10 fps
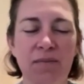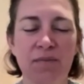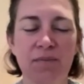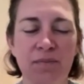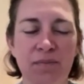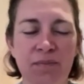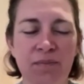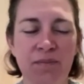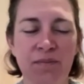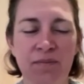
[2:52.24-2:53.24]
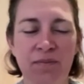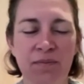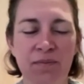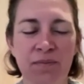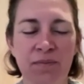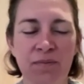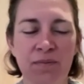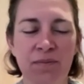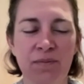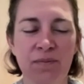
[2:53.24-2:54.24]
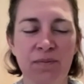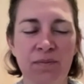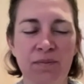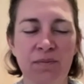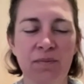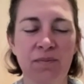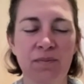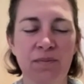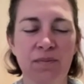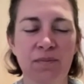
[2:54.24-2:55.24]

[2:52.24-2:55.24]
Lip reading: Nobody speaks.